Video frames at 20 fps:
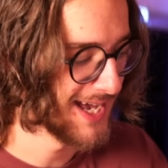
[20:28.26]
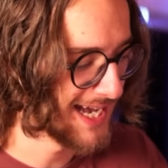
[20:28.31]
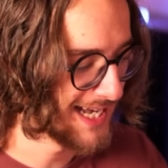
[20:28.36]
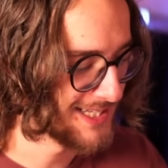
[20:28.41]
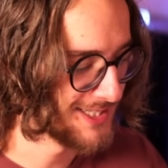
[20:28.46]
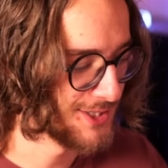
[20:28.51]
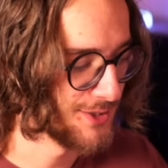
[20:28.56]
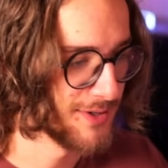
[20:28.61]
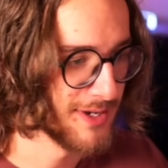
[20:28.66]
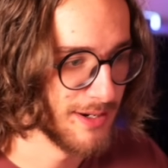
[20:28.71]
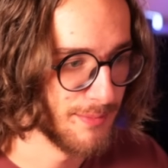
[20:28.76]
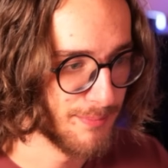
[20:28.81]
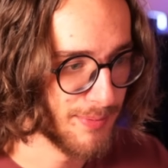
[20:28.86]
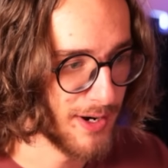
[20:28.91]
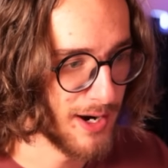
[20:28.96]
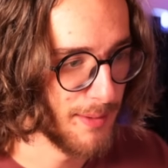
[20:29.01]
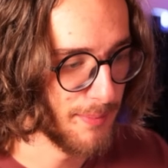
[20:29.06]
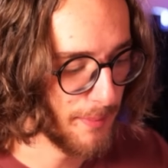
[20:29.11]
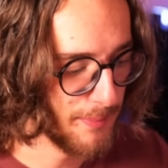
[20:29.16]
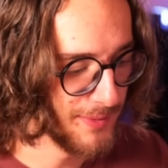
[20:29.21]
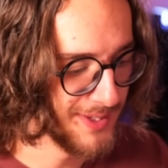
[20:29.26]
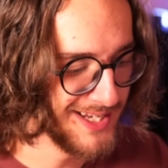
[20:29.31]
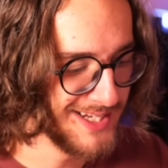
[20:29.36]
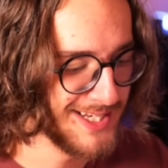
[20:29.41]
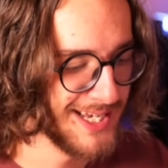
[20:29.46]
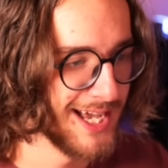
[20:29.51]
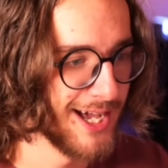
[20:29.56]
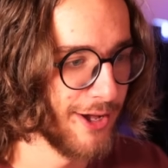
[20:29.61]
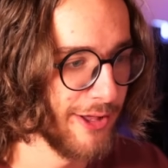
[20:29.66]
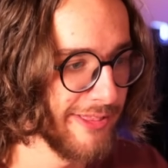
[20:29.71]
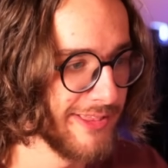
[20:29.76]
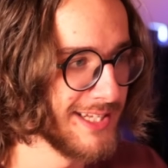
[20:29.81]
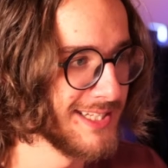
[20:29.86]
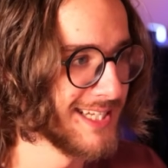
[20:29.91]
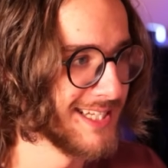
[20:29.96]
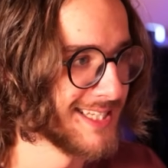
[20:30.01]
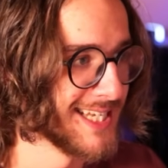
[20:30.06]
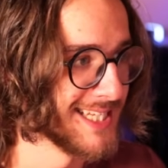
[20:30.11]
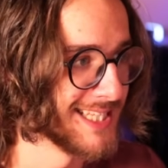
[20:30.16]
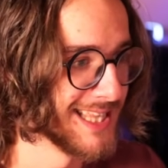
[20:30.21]
As you can probably tell,
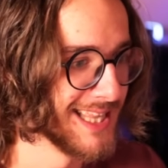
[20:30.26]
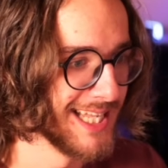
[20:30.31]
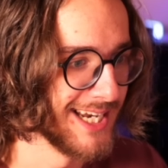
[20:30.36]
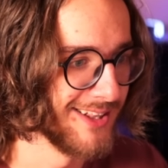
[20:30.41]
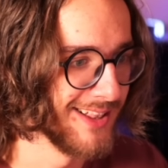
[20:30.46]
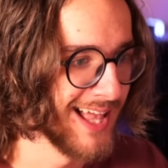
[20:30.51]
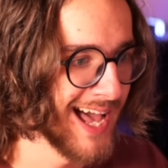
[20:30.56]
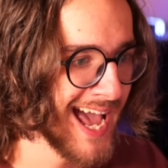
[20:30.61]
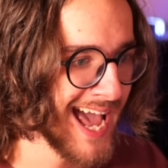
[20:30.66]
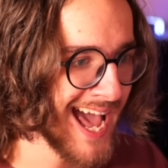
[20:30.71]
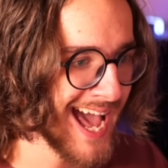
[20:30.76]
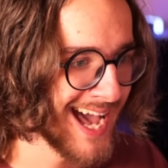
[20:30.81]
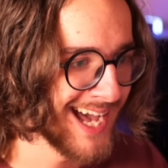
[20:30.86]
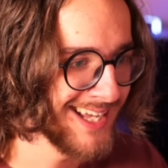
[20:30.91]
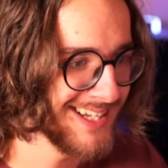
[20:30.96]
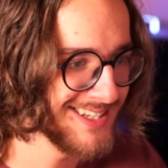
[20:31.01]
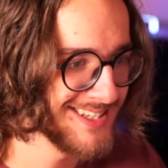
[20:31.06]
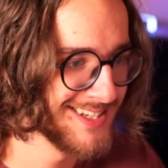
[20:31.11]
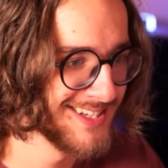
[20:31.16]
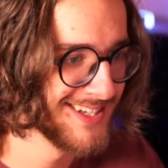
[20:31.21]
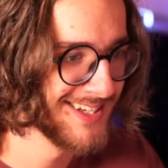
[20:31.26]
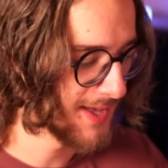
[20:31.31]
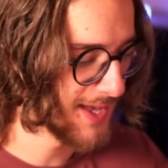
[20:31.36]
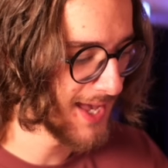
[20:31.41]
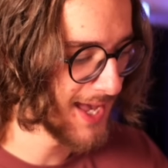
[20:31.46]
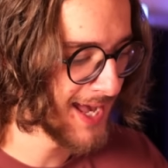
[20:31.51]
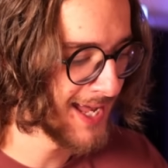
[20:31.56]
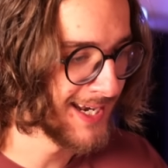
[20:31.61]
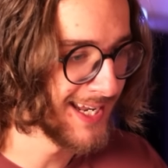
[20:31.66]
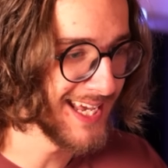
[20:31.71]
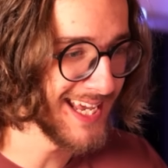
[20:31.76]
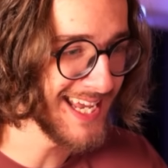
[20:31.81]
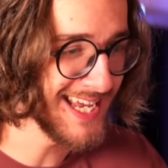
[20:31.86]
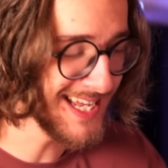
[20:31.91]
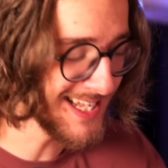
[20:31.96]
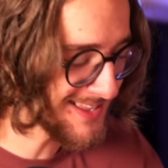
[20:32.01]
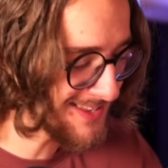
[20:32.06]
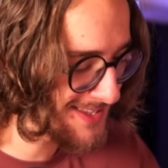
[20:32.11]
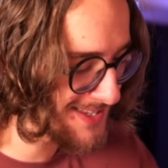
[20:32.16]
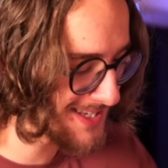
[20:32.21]
this is his little hat. And
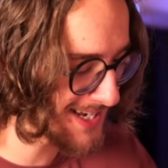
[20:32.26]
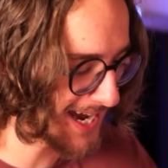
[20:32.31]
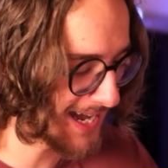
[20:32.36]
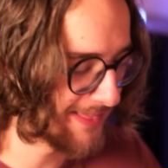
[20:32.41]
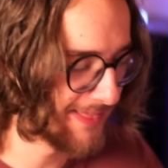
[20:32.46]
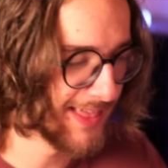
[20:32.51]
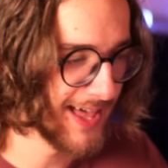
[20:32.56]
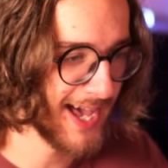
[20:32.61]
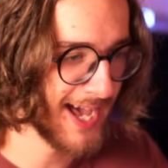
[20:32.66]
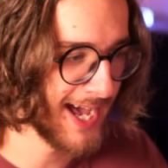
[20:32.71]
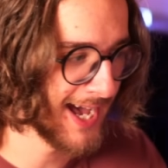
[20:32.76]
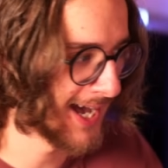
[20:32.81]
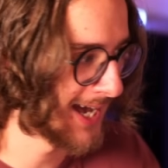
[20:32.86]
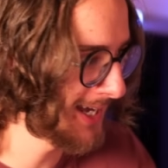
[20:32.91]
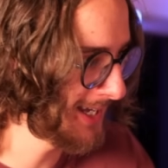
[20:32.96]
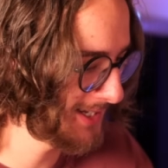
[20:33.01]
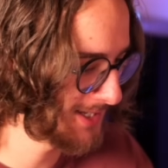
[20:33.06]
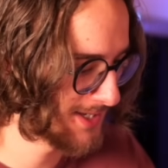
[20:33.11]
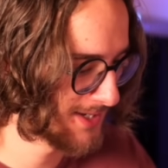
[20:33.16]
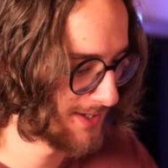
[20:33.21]
inside the hat,